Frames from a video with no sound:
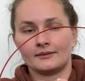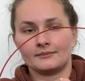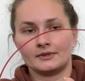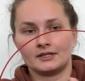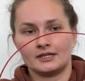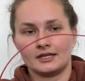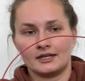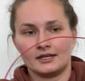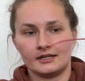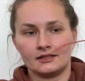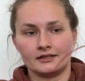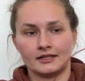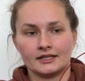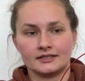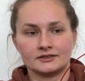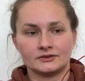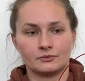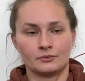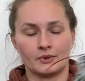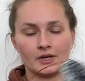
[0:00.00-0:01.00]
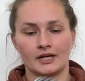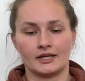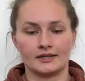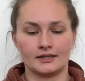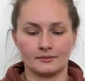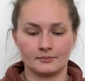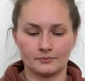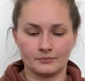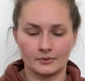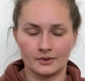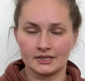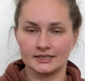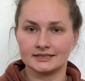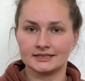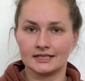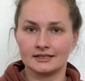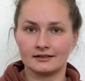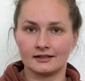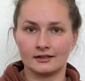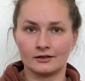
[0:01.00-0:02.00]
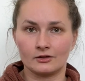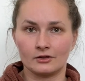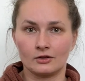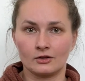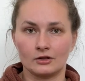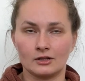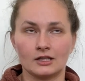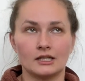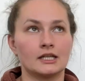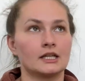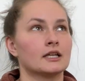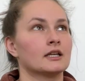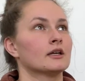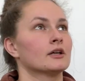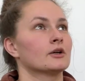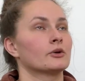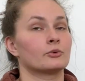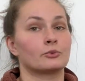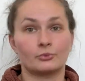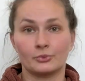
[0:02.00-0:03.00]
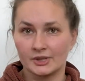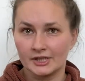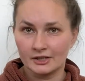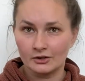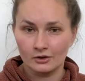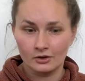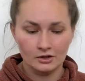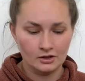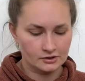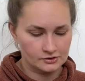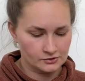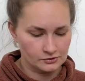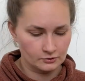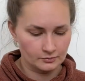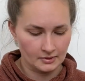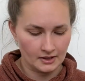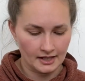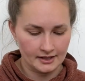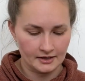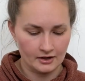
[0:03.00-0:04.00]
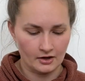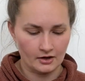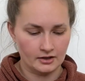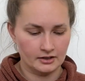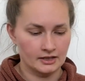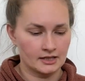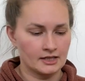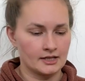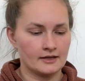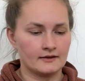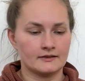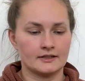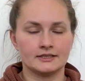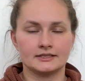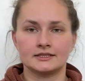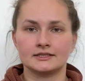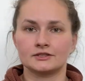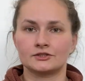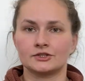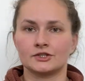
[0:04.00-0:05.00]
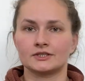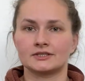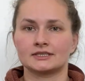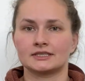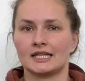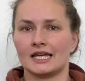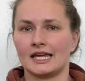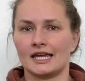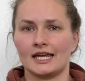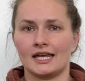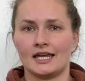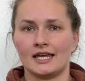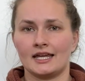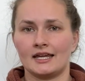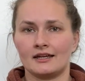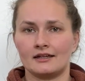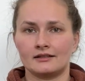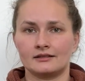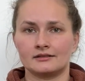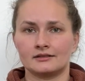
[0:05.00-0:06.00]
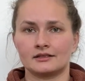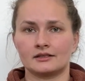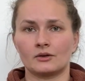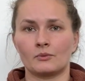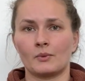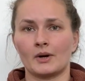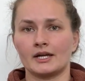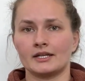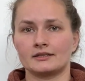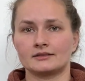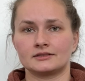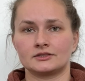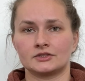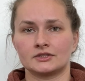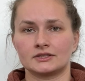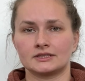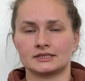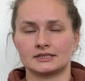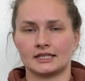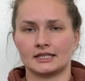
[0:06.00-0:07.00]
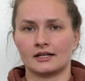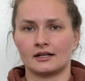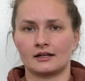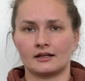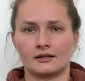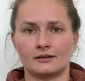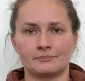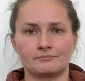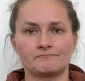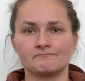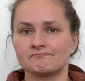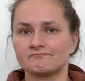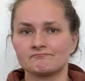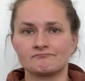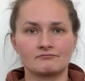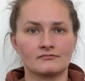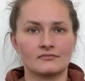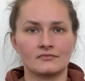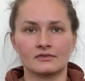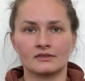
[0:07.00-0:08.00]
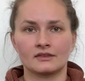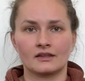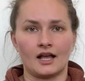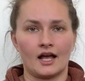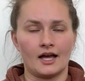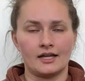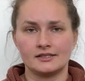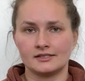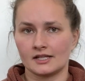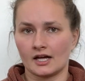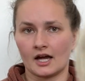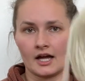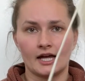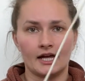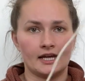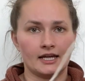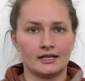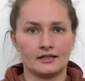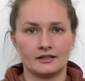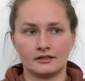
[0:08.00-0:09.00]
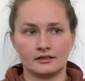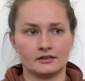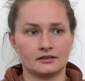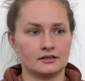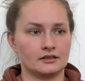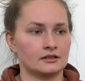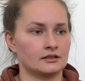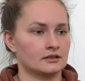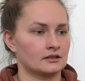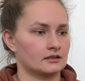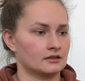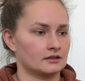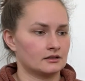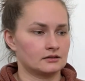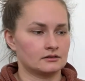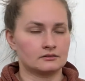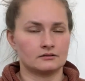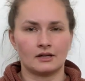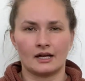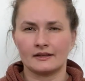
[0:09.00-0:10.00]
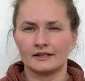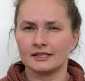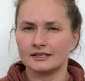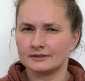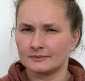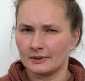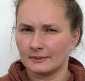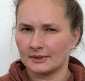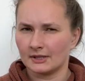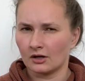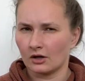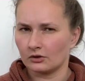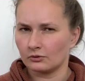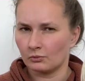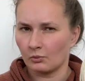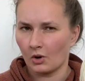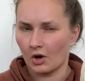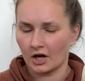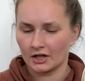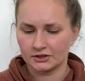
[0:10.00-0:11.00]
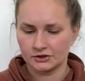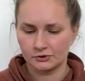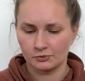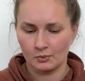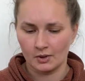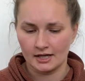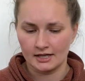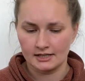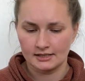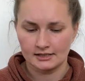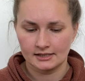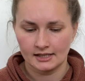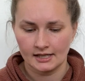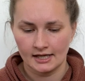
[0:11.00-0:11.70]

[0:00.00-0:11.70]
knitting this with Briggs & Little Regal 2-ply yarn. This is just the white is just like undyed, I think it's maybe called washed white,